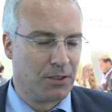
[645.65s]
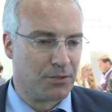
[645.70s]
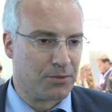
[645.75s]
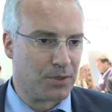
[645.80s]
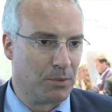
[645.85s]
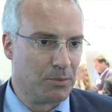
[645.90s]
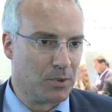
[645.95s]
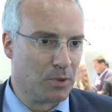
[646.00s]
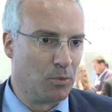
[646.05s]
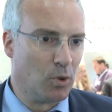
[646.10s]

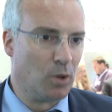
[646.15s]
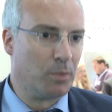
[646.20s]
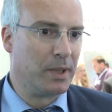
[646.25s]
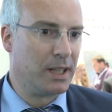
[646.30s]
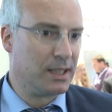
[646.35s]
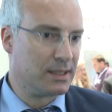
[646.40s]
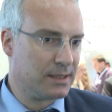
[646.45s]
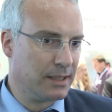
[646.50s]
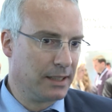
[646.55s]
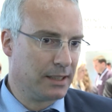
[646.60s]
from the
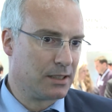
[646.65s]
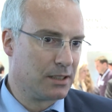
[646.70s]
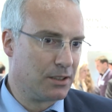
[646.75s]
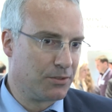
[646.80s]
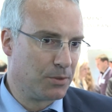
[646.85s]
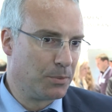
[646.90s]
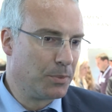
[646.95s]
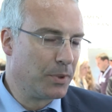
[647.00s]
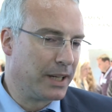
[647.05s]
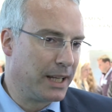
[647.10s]
mobile sector,
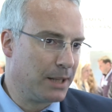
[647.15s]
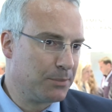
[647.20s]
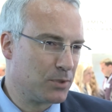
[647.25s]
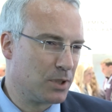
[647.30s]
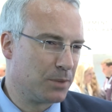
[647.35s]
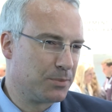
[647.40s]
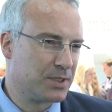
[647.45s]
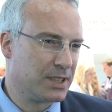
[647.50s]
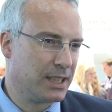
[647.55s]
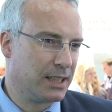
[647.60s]
from the
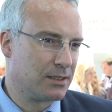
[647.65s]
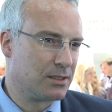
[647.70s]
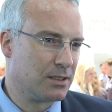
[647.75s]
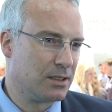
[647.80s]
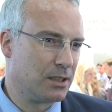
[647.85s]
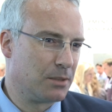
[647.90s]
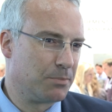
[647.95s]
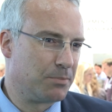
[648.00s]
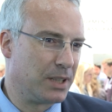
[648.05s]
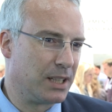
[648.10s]
laptop sector.